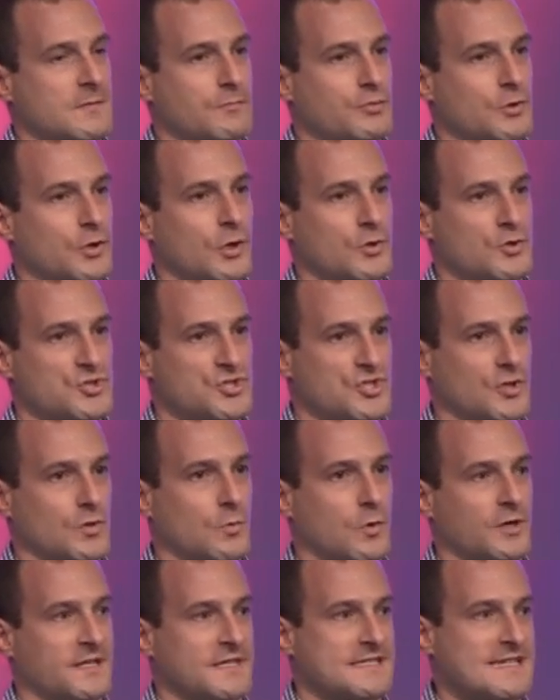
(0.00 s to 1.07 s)
approach to the
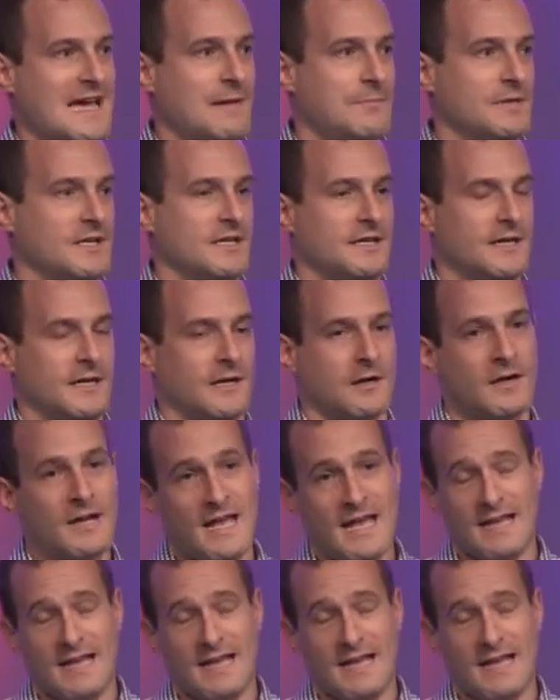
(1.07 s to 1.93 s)
work that's happening there.